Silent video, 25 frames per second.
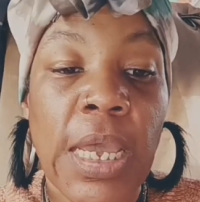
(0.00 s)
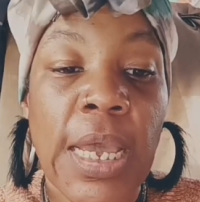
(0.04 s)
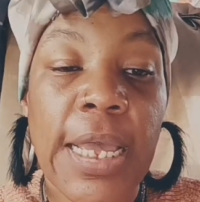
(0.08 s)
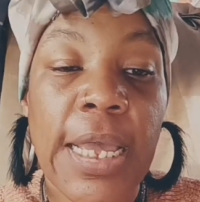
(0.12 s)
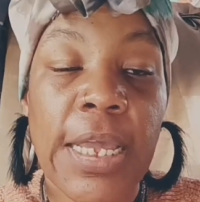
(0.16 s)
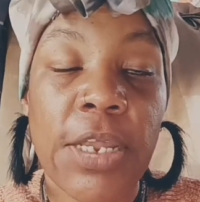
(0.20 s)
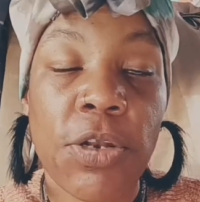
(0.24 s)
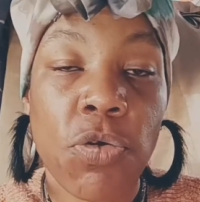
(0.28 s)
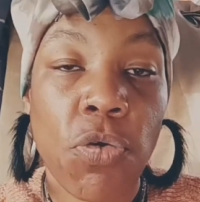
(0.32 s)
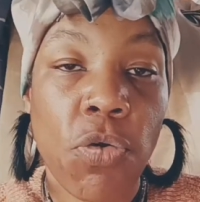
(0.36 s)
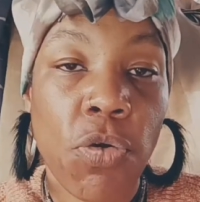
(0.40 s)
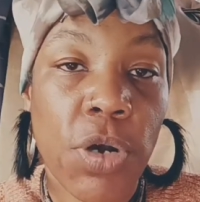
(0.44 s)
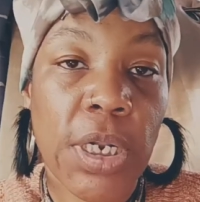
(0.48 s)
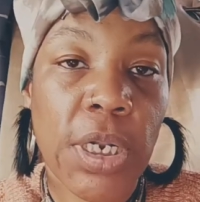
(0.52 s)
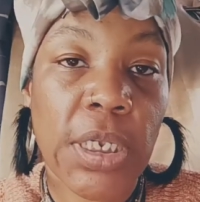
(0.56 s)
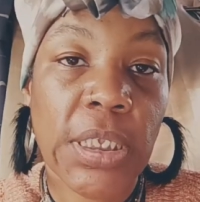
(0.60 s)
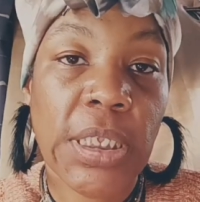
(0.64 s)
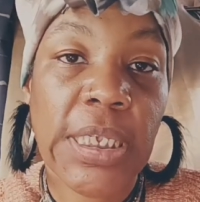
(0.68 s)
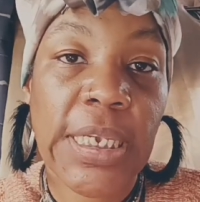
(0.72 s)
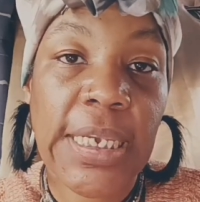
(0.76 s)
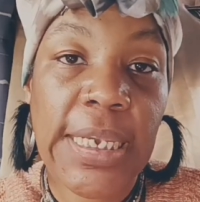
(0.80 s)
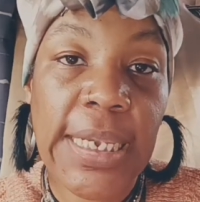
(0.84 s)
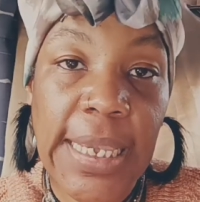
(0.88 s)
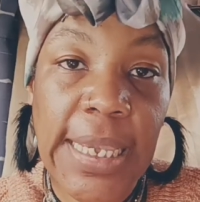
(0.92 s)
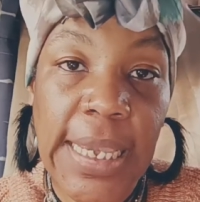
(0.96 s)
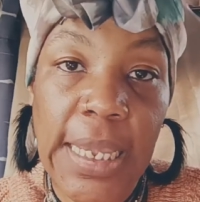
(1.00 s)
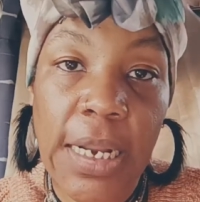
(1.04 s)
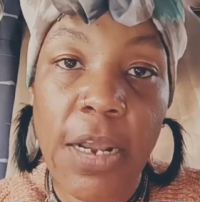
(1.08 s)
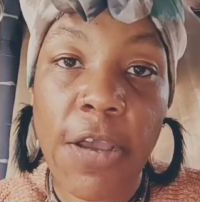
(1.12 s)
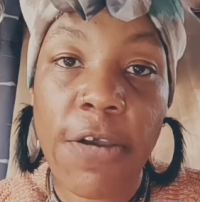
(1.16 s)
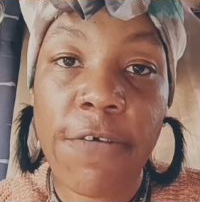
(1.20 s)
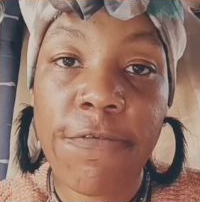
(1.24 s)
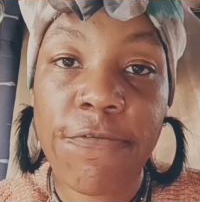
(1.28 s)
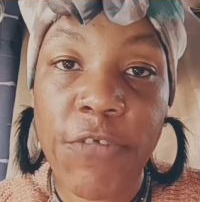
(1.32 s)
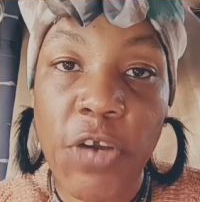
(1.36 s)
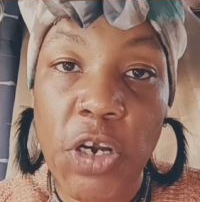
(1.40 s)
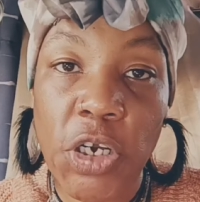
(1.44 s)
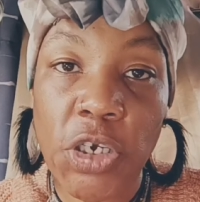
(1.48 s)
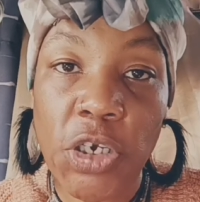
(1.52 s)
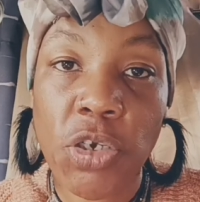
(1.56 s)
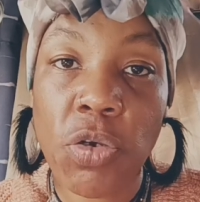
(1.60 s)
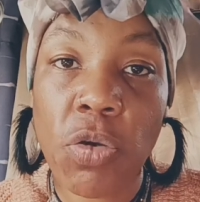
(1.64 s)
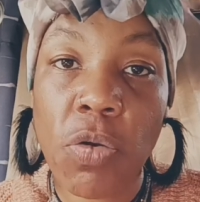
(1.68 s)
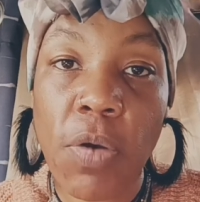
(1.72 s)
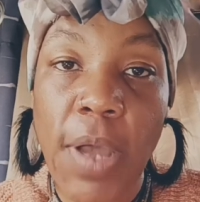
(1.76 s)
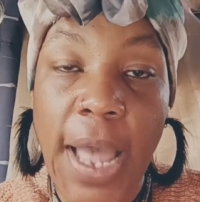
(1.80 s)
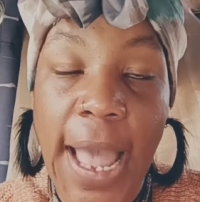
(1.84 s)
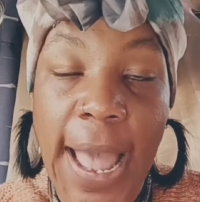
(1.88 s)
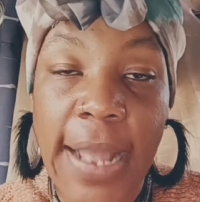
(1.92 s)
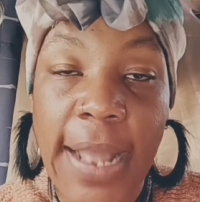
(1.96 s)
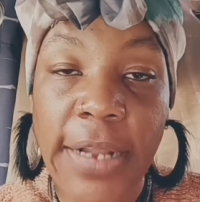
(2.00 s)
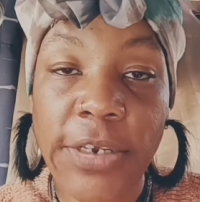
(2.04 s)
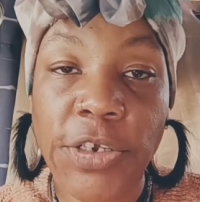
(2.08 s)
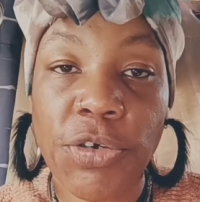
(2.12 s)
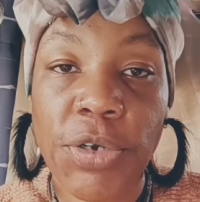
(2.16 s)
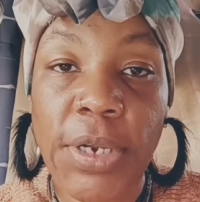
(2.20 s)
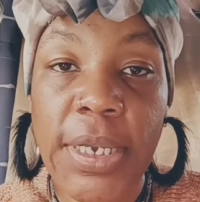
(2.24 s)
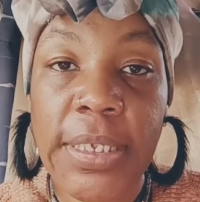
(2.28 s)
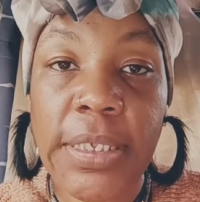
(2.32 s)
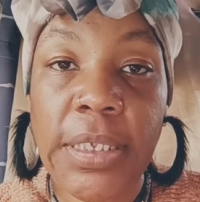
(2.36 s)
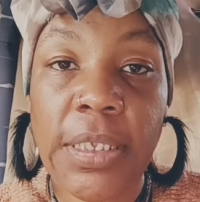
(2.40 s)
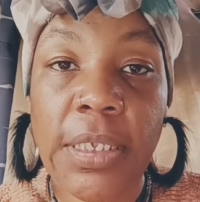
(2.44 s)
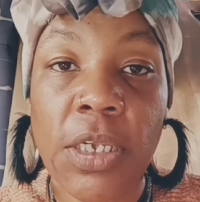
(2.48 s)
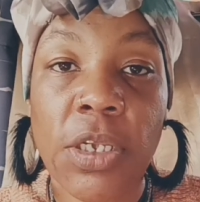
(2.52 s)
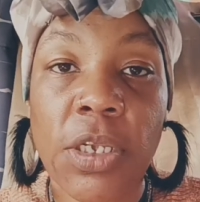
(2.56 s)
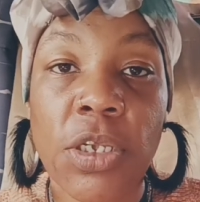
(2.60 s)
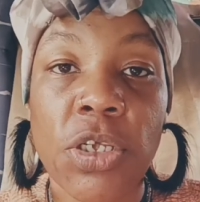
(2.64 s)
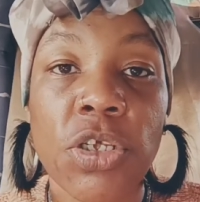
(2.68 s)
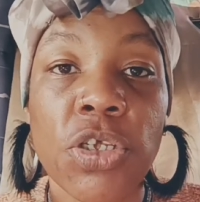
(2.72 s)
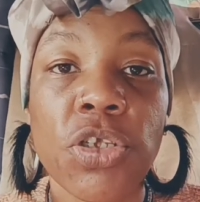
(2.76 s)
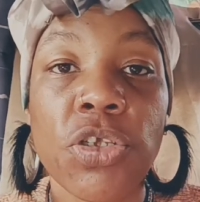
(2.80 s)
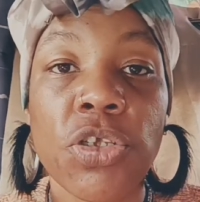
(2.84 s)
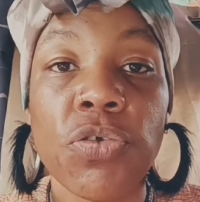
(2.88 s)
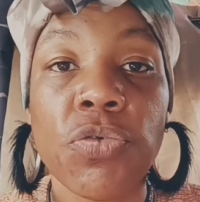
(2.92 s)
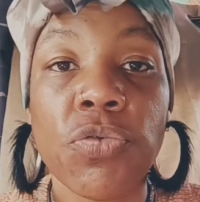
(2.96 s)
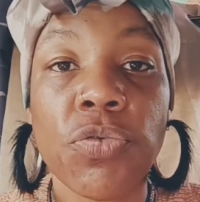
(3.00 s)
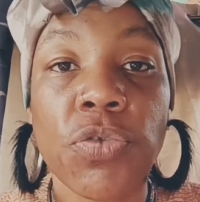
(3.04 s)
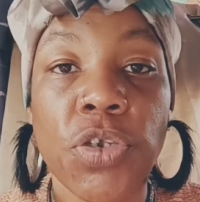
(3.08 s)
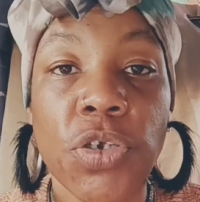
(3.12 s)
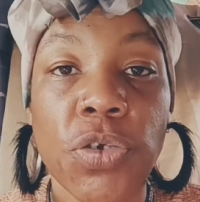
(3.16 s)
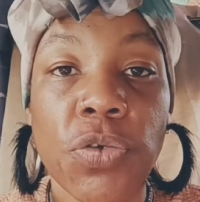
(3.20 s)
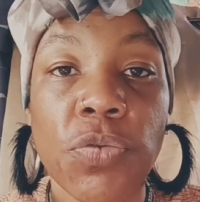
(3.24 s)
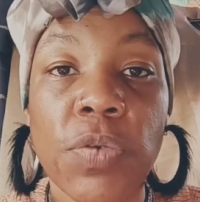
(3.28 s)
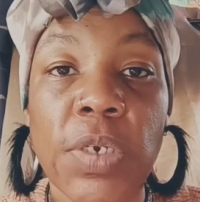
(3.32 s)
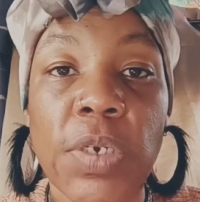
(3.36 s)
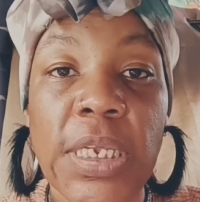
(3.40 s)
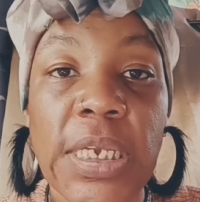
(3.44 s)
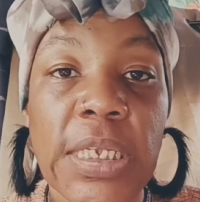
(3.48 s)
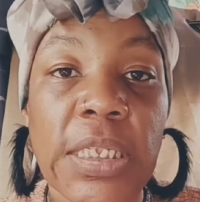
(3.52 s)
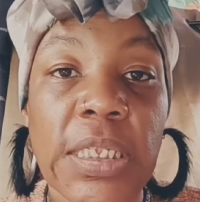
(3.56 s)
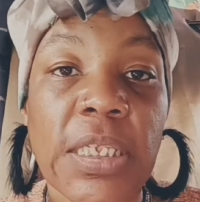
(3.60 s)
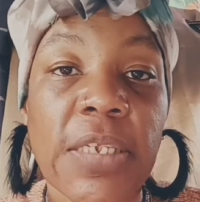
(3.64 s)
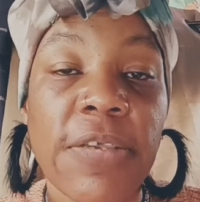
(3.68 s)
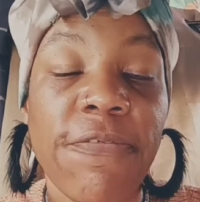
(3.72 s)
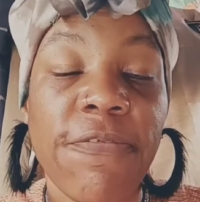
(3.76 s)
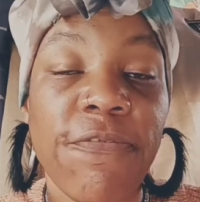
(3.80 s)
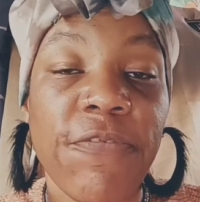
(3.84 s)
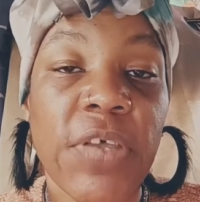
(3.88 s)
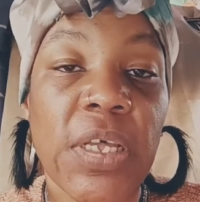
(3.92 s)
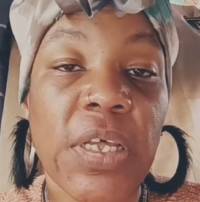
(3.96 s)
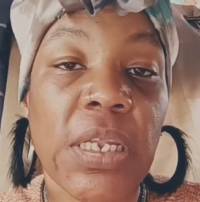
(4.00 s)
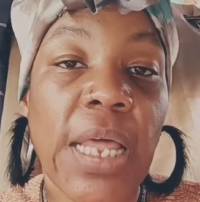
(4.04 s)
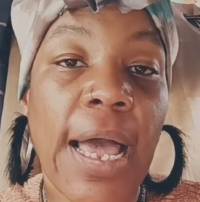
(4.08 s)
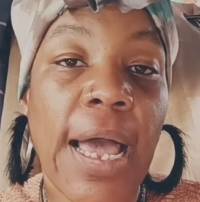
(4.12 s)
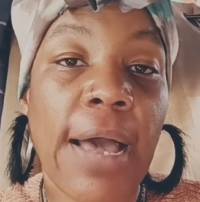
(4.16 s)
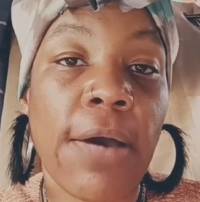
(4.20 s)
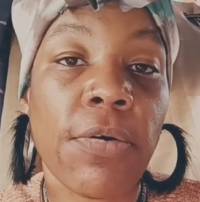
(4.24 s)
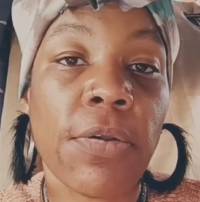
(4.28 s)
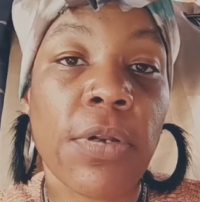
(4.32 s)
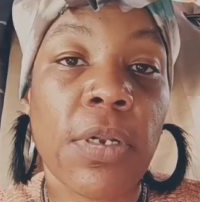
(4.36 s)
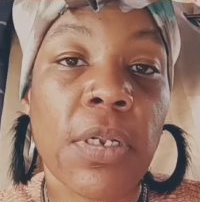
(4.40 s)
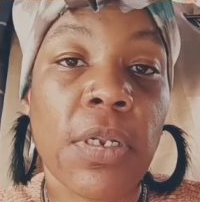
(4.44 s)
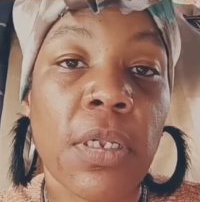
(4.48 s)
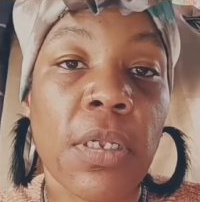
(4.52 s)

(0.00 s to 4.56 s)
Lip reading: In order to get a virtual address, you do need to fill out